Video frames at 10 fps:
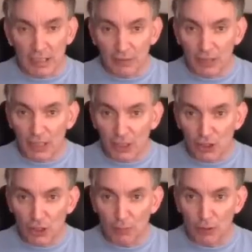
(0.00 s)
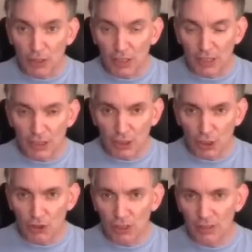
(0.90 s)
evenly distributed in the
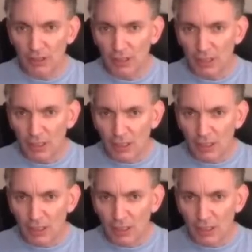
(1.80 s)
solution.